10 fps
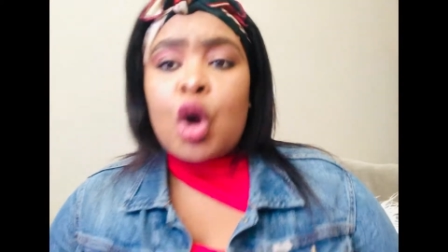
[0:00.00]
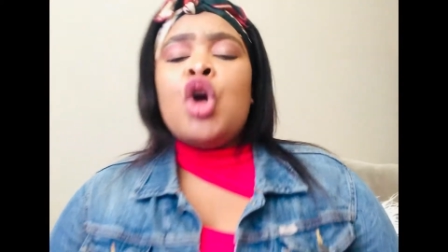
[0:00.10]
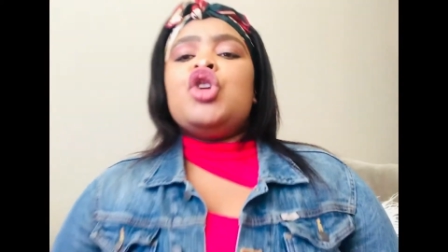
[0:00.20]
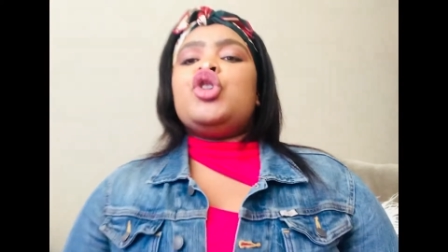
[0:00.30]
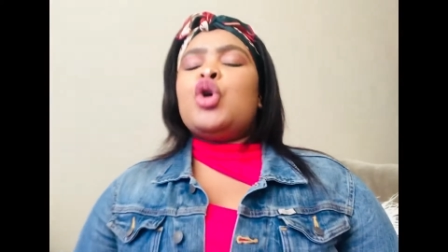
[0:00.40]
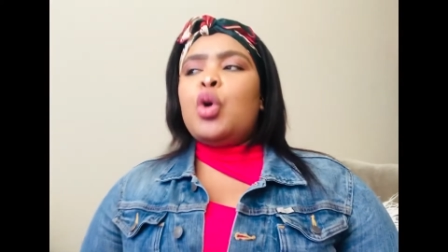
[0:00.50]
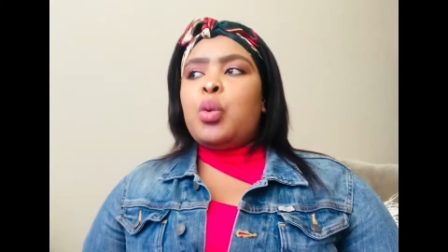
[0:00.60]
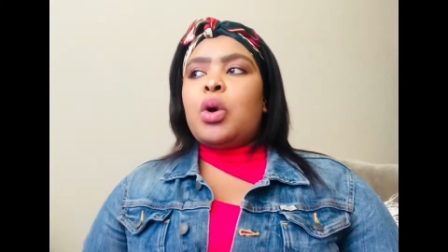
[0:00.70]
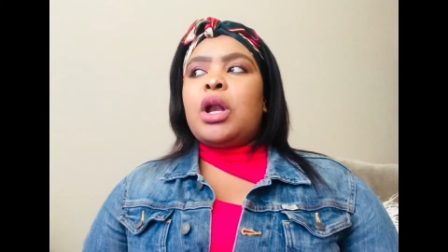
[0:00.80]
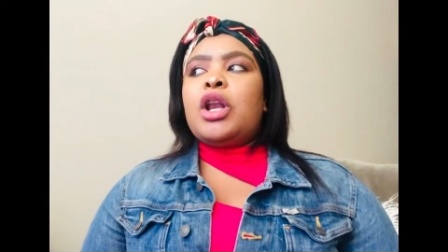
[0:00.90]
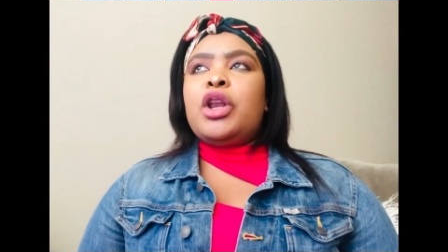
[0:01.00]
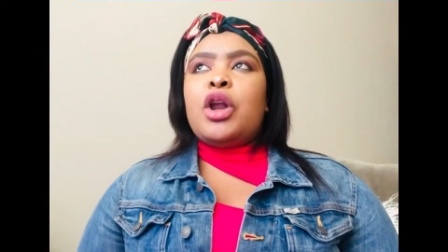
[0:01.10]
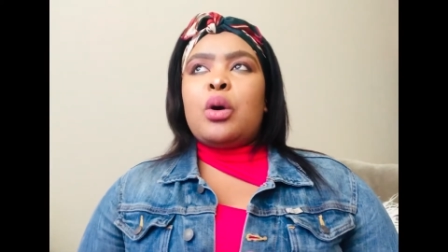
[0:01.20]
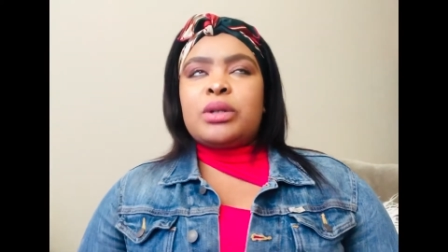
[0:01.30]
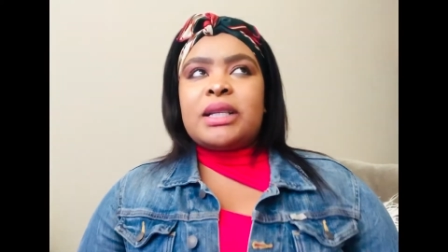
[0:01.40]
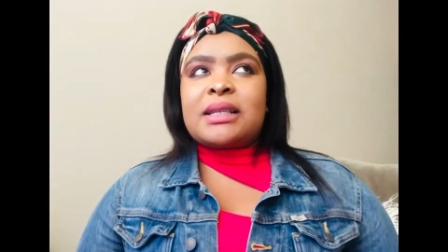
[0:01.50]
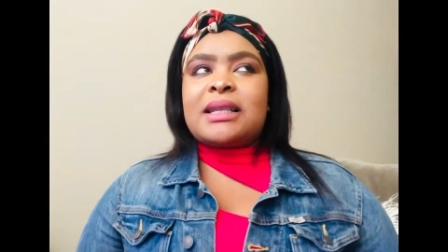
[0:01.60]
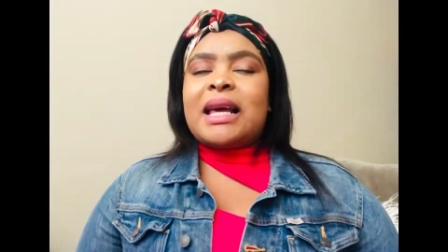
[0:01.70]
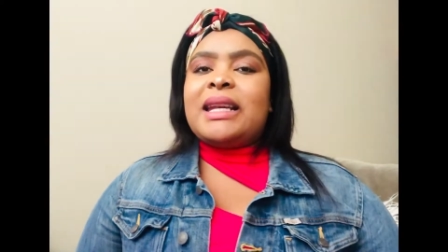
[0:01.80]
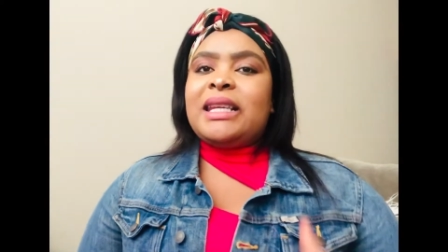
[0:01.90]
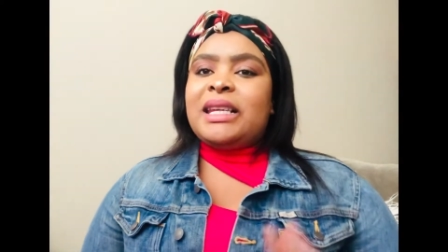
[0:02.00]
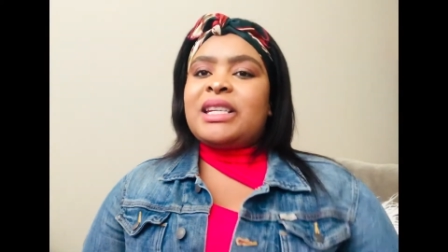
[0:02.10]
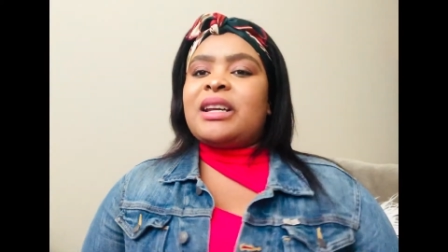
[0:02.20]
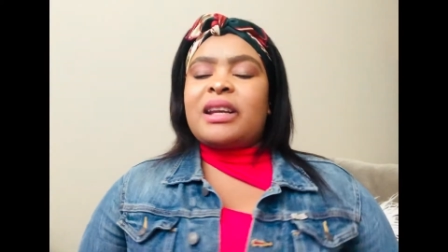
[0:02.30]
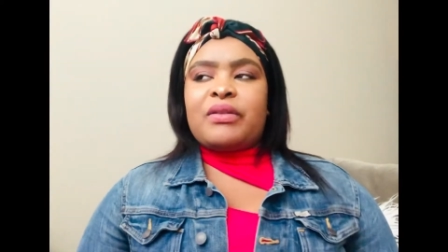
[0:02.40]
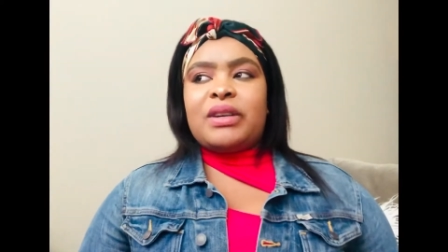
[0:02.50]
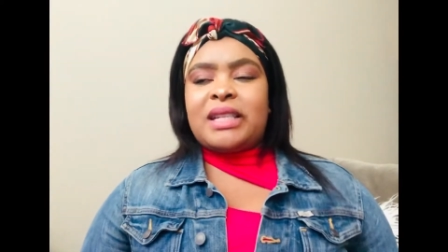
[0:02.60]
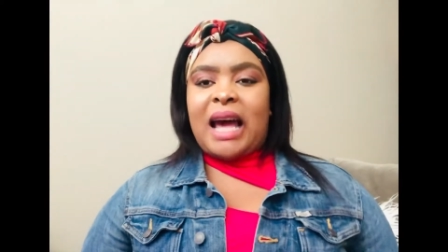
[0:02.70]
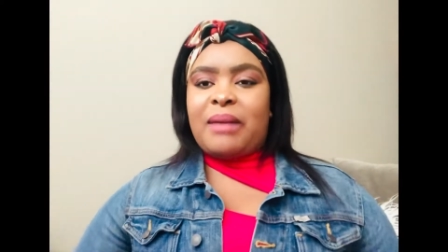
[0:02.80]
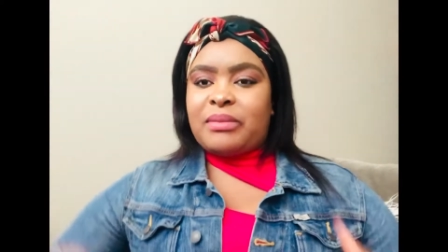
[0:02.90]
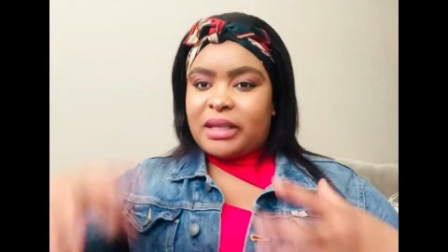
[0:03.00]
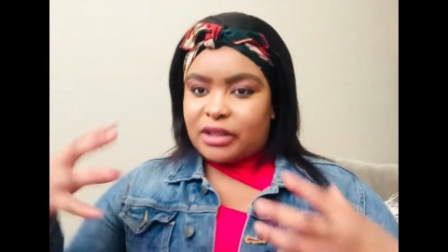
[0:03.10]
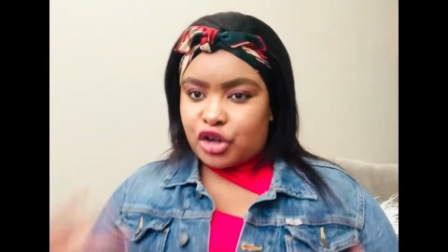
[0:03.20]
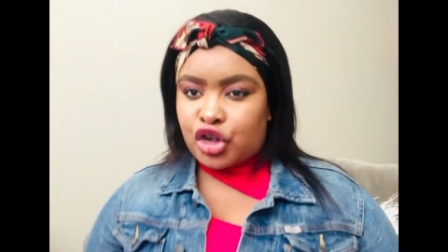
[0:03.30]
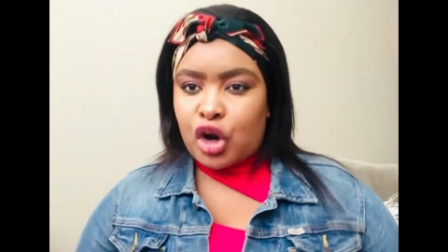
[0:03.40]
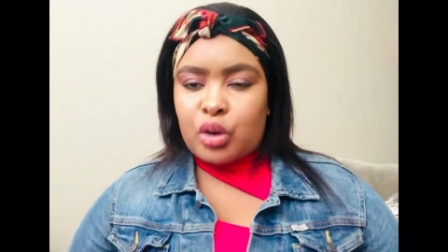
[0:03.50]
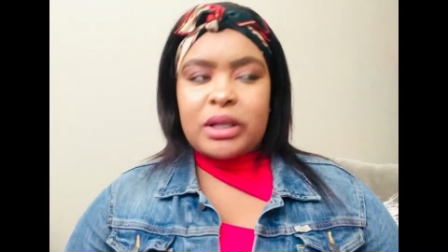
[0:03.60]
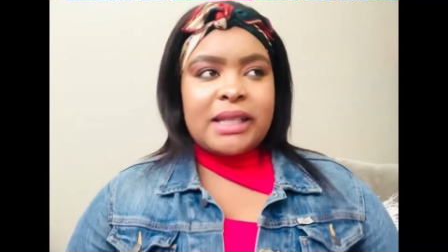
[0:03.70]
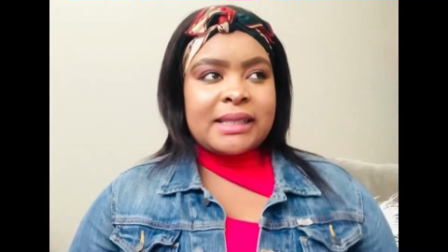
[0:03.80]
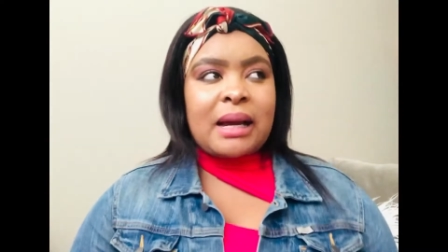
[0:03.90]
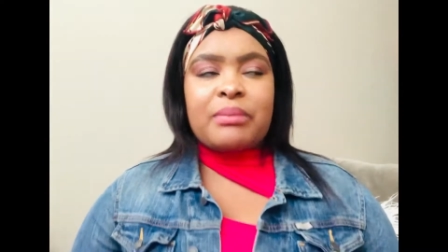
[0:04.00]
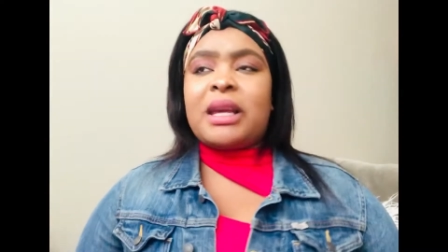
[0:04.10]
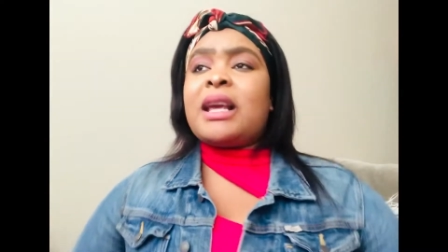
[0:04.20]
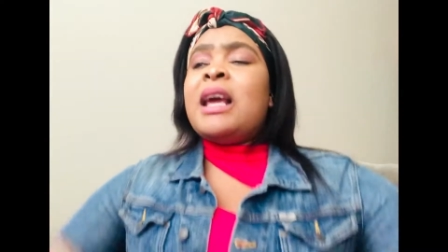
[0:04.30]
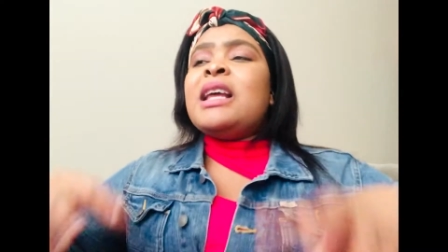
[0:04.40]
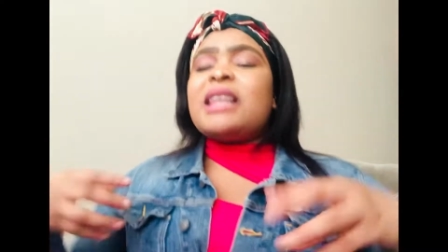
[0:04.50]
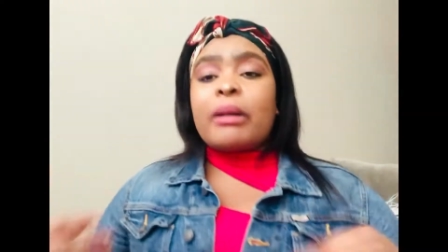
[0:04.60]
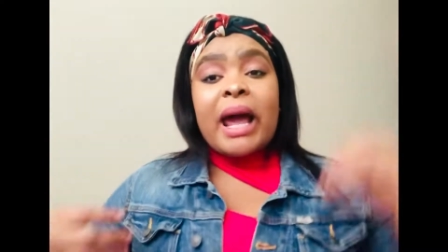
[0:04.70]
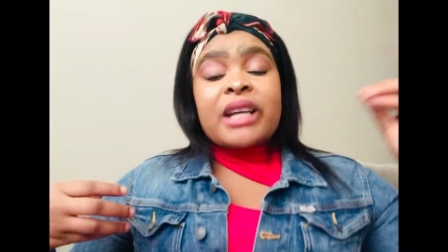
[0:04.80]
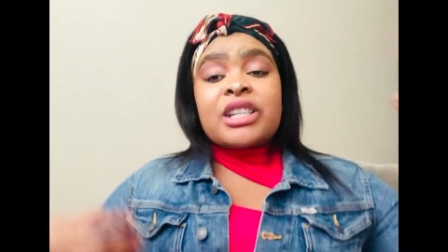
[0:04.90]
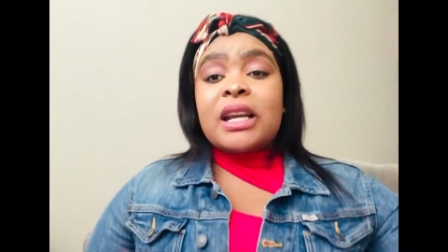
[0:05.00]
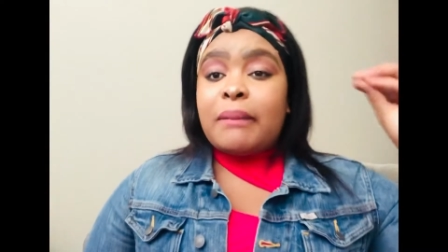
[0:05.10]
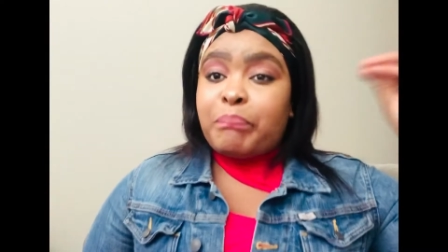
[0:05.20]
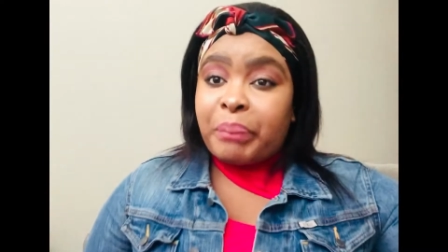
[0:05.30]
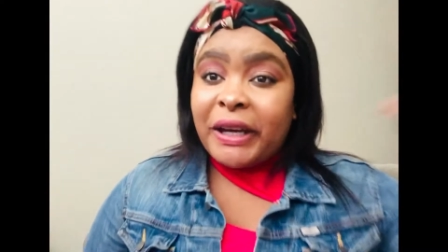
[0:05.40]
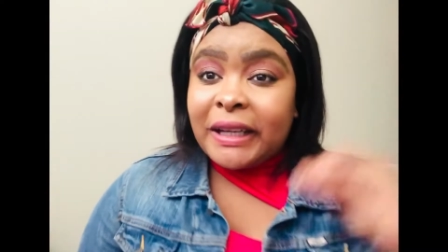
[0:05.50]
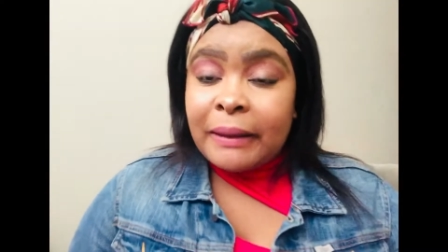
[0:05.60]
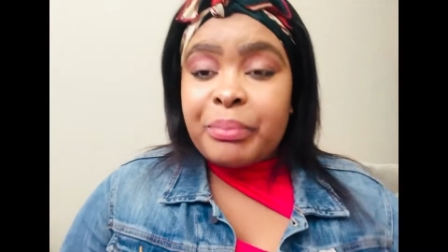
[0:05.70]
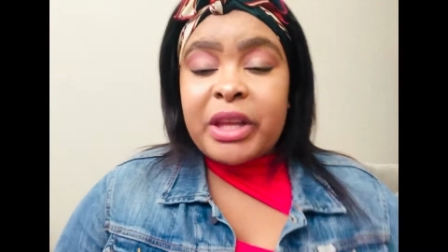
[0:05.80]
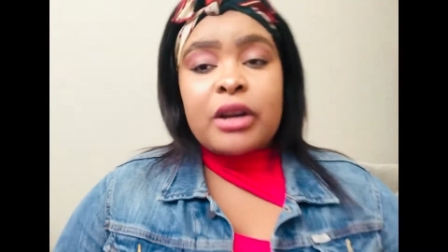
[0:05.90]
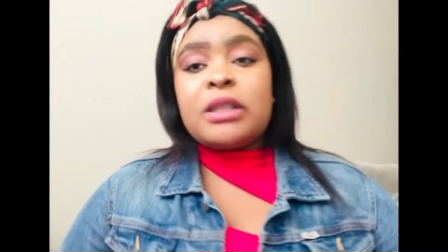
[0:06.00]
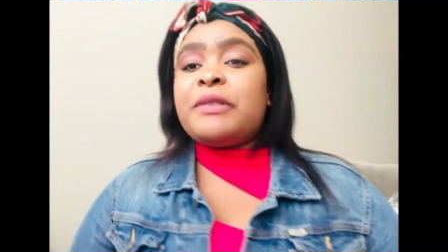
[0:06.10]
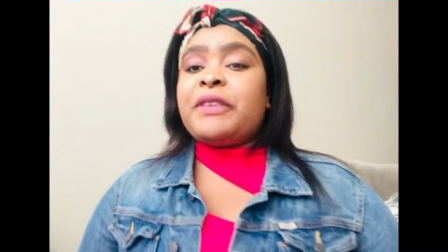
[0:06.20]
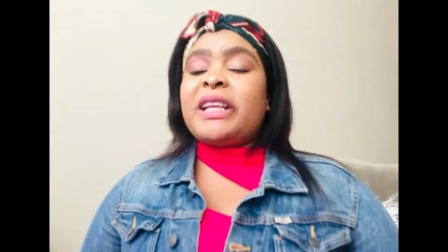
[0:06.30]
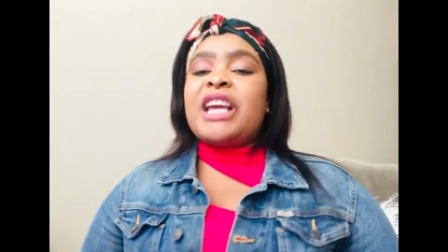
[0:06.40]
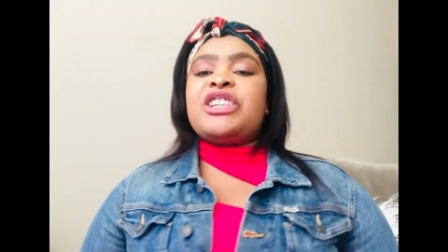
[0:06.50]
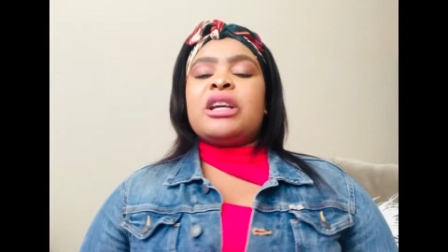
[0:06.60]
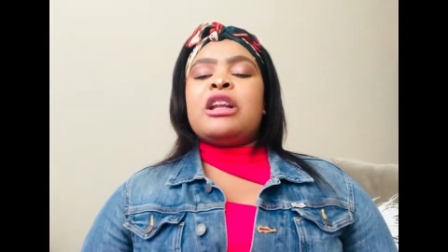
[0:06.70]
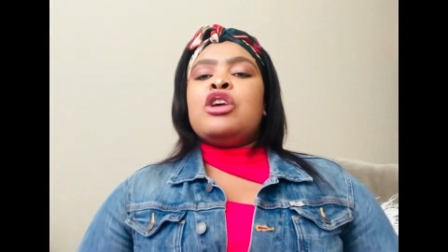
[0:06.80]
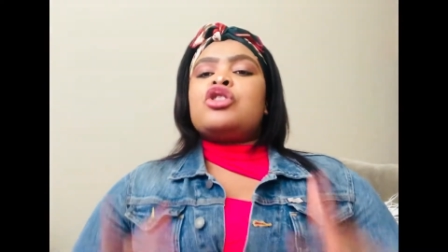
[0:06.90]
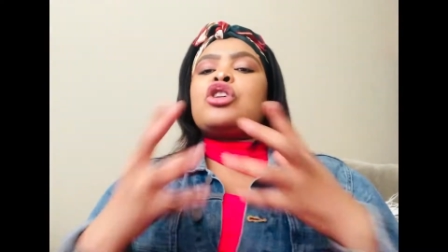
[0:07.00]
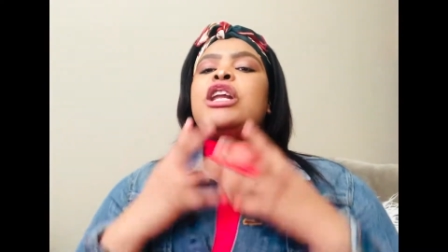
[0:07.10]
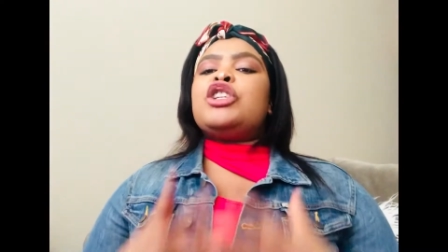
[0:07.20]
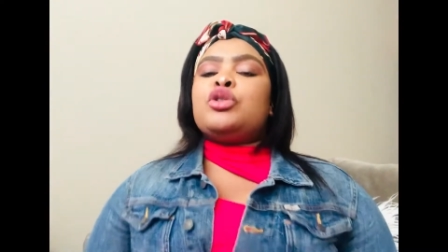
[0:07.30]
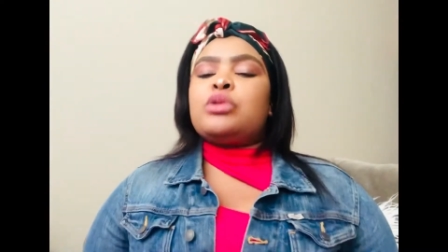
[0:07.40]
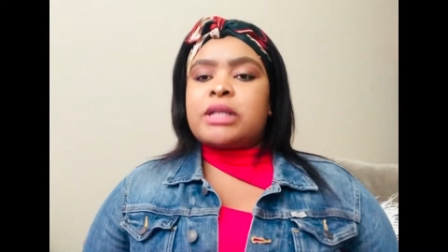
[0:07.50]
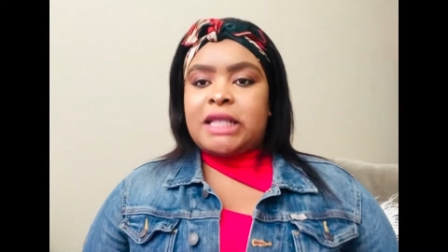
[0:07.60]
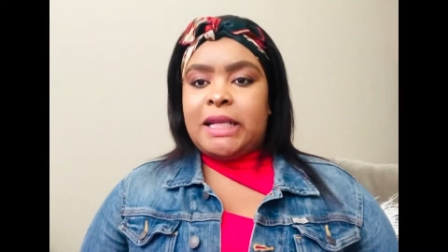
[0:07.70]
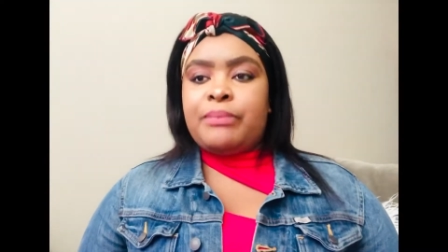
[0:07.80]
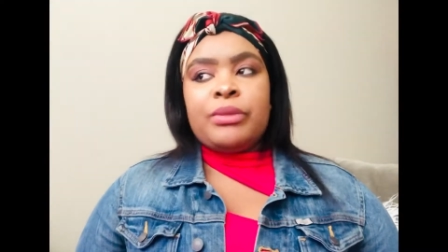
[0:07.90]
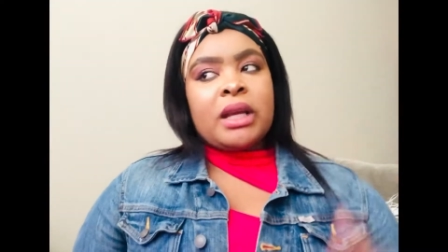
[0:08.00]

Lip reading: you will notice that each and every time there's a show, there's something, they'll actually pin the notification so that you will see.